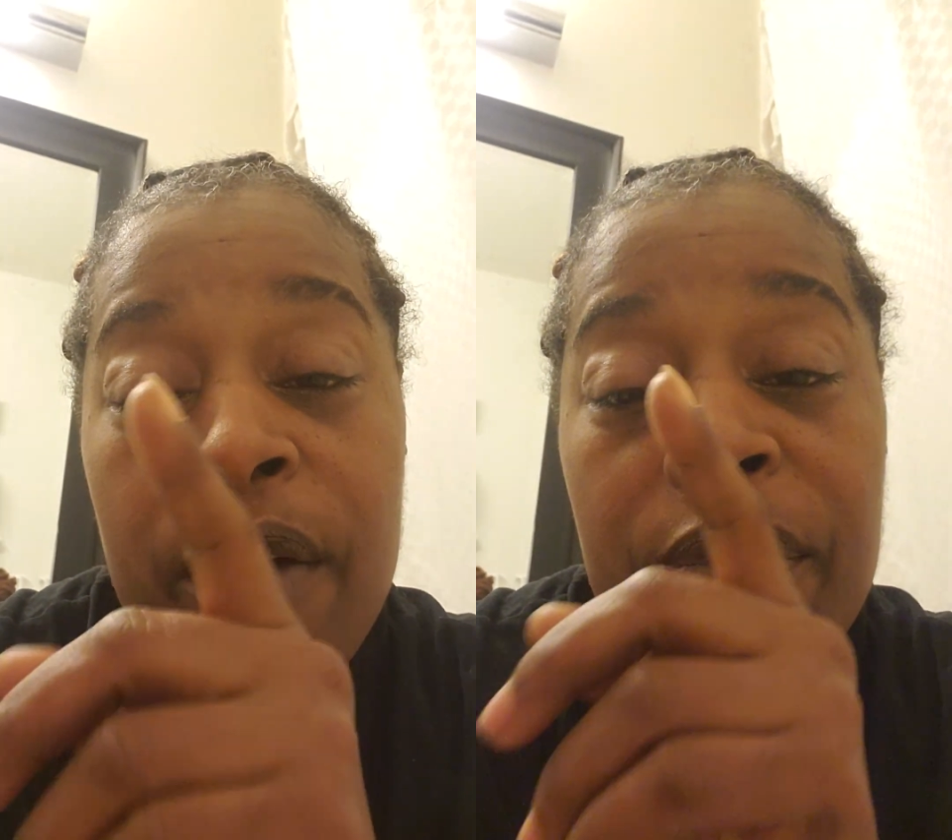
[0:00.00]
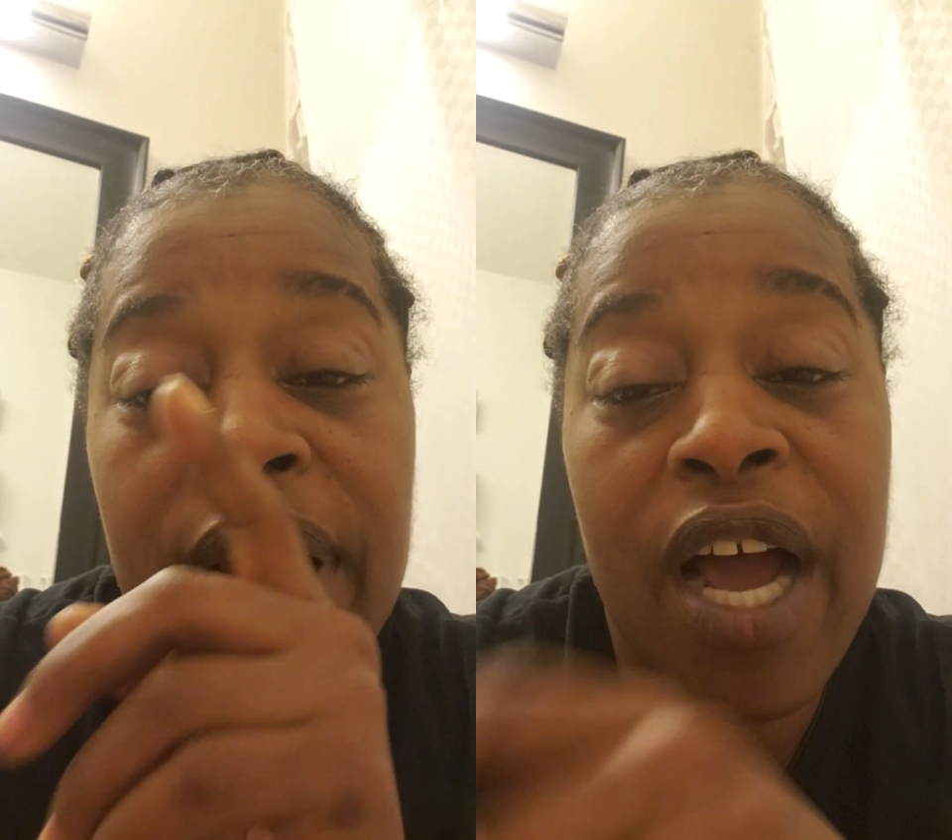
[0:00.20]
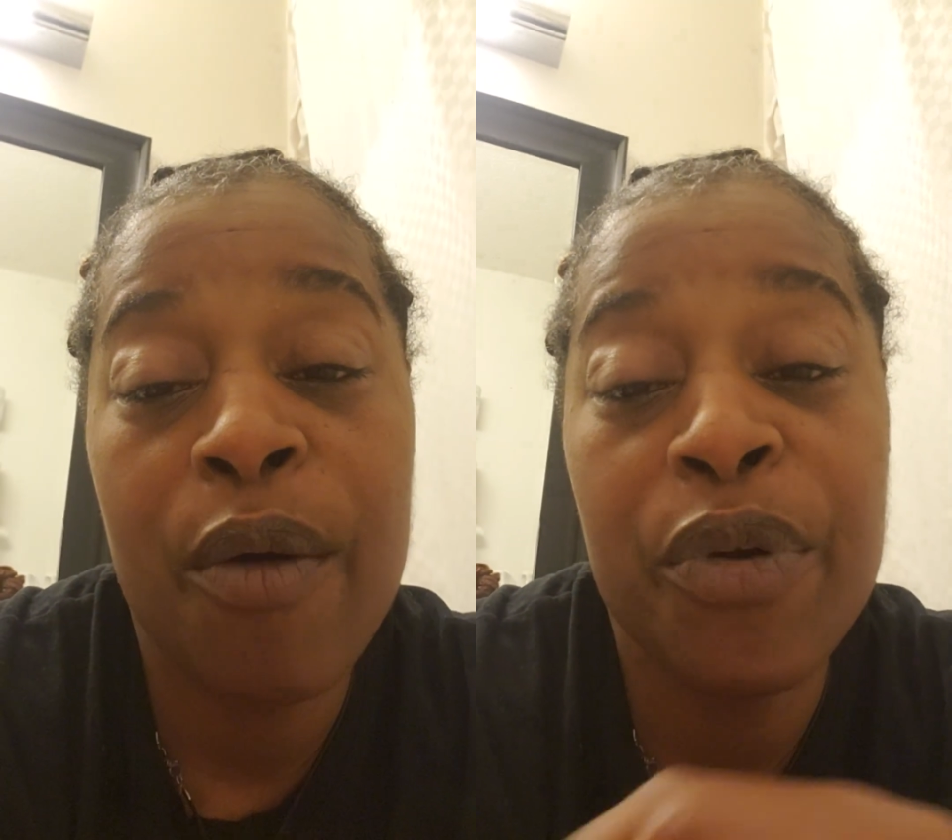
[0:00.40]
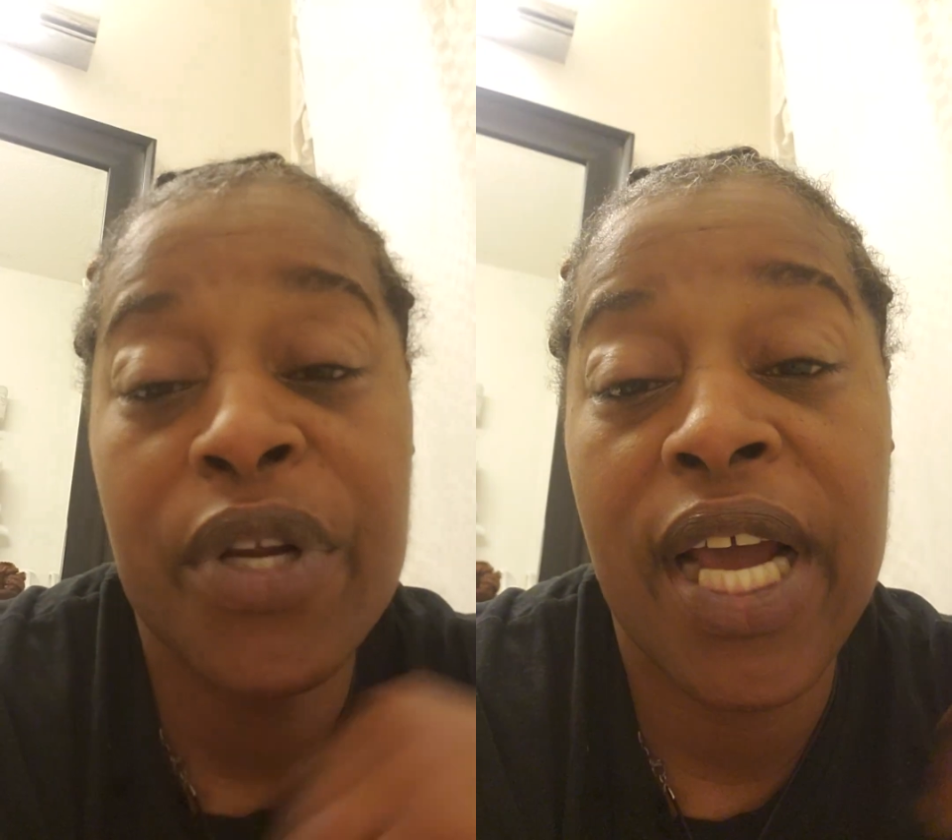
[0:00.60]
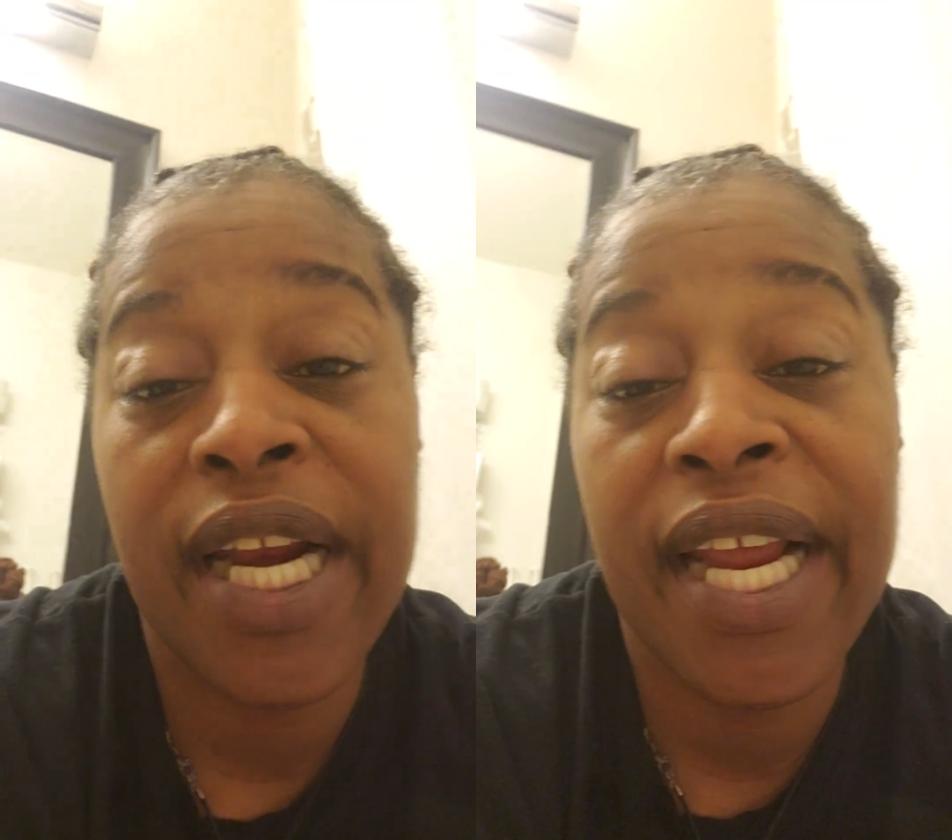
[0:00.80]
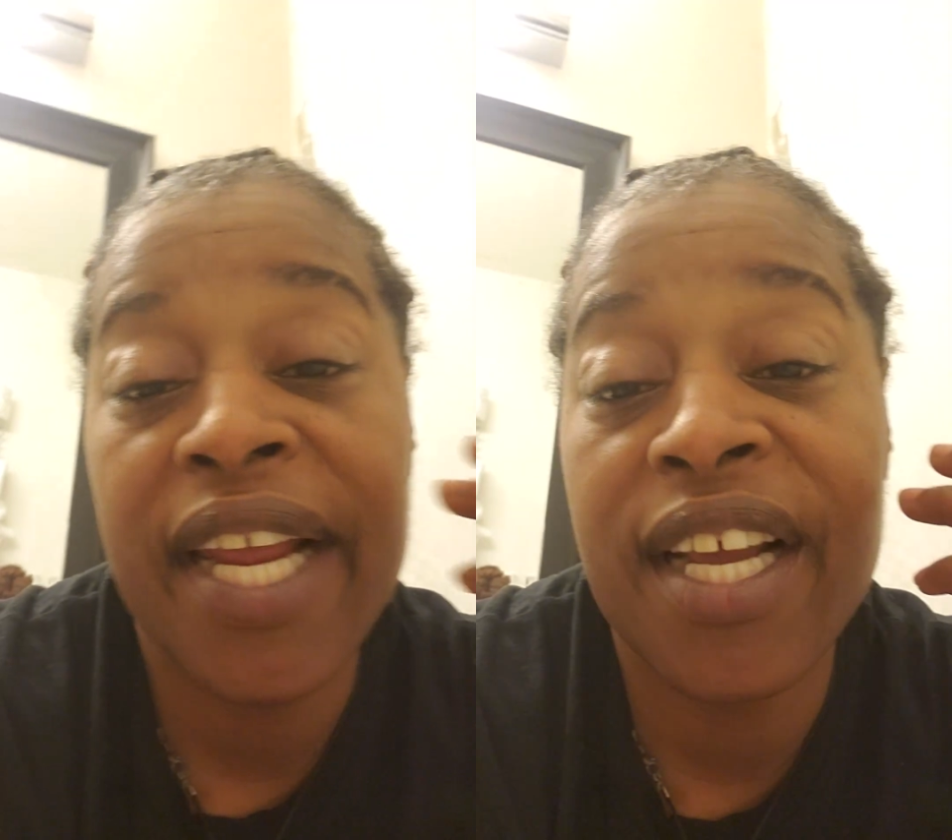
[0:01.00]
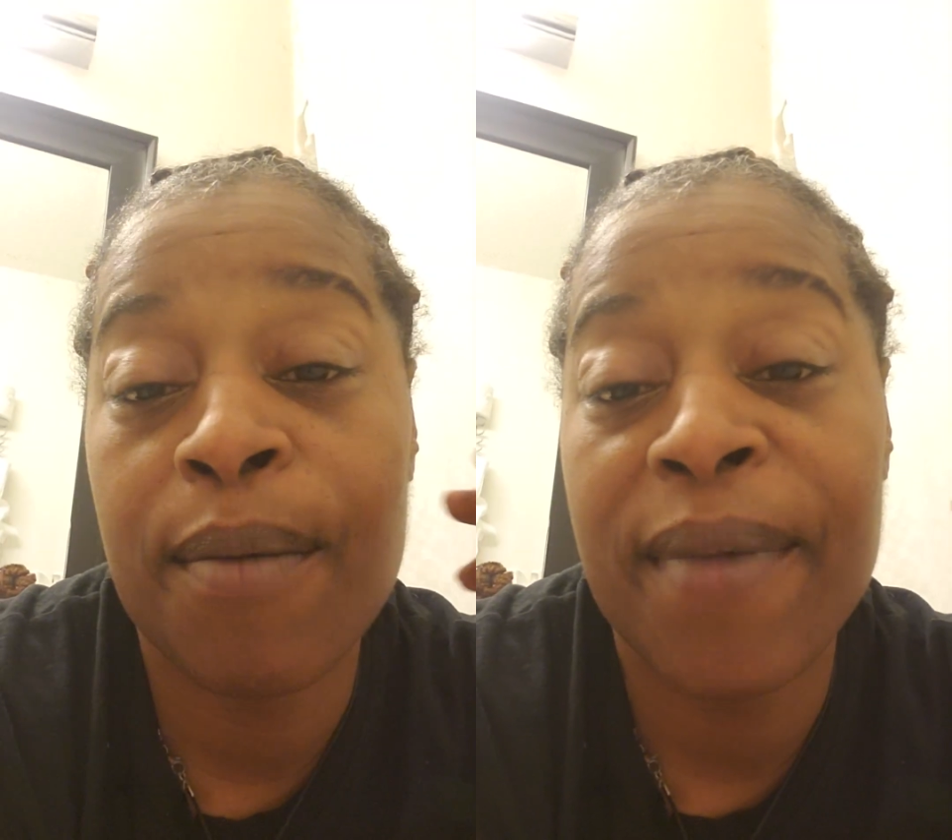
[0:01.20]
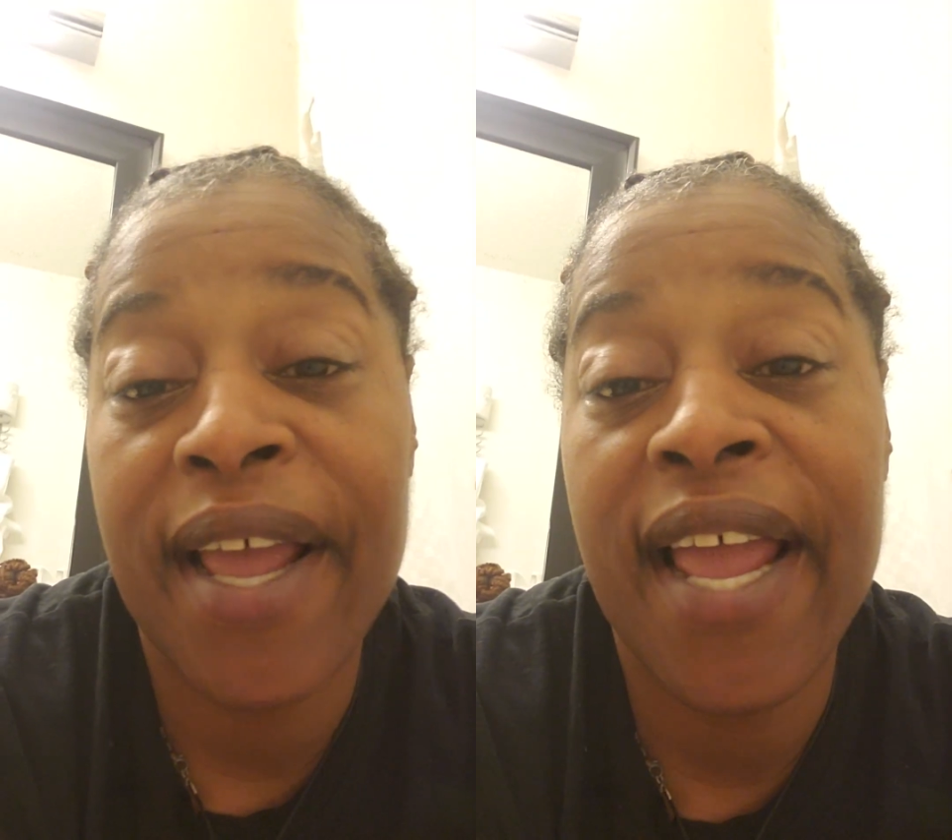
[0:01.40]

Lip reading: Every hour you got to hang up